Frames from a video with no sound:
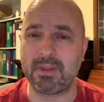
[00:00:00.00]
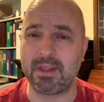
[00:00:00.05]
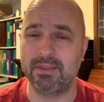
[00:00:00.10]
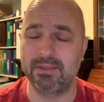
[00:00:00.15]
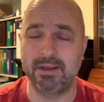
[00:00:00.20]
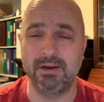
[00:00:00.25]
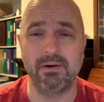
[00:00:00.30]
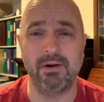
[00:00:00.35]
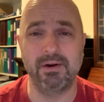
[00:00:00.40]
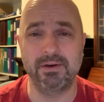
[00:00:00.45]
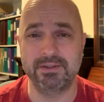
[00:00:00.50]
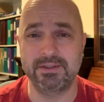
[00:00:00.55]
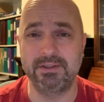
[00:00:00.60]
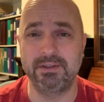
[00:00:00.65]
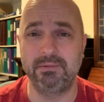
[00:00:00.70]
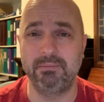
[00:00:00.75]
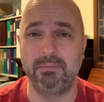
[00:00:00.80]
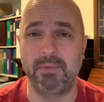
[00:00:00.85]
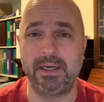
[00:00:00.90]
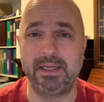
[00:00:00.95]
there are
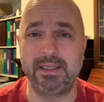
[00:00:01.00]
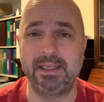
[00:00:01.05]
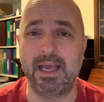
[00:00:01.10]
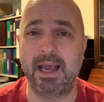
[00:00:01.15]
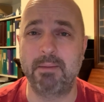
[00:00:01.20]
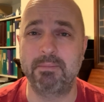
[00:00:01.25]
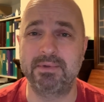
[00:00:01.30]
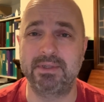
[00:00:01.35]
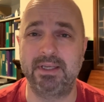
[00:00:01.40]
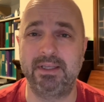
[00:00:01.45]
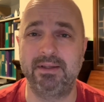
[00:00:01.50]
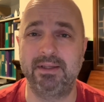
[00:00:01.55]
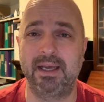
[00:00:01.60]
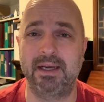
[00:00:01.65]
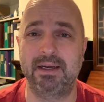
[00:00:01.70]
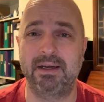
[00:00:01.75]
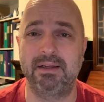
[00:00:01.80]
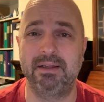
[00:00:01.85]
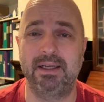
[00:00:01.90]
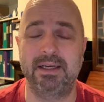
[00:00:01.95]
still many gaps in
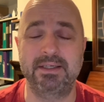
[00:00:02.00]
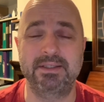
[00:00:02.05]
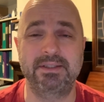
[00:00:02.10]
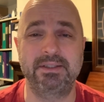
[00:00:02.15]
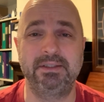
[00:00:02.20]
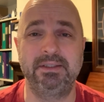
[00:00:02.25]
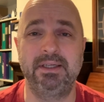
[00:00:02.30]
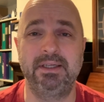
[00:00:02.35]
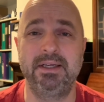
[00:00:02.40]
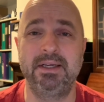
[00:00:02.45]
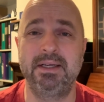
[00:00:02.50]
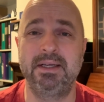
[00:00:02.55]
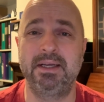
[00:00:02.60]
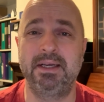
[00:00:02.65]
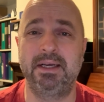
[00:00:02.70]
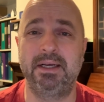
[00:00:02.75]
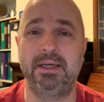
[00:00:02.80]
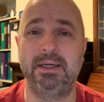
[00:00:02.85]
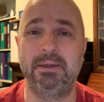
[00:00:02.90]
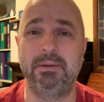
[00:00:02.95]
that collection
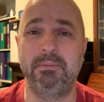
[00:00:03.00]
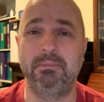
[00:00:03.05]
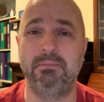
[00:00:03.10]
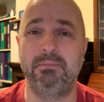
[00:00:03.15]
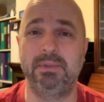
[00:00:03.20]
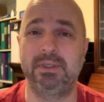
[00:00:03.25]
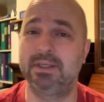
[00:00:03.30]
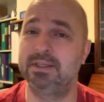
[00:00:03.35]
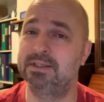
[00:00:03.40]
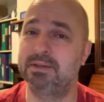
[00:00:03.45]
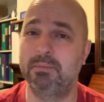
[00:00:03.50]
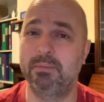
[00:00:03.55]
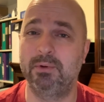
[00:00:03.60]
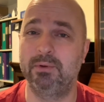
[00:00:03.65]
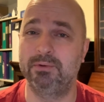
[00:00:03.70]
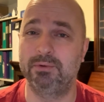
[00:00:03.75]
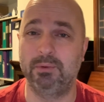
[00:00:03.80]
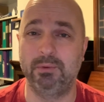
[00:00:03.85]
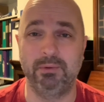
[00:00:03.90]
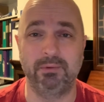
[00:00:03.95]
um, because some of
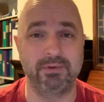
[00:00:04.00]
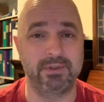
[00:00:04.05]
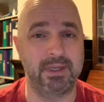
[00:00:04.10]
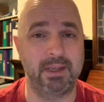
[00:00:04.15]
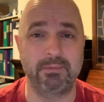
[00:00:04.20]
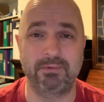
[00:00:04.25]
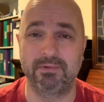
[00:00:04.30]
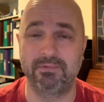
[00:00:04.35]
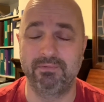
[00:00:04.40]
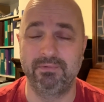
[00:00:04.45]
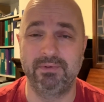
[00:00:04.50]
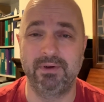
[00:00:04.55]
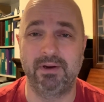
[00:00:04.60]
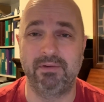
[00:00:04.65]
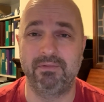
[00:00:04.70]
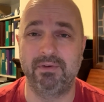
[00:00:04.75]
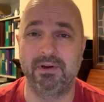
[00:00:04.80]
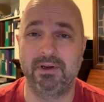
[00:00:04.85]
those older stamps were very, very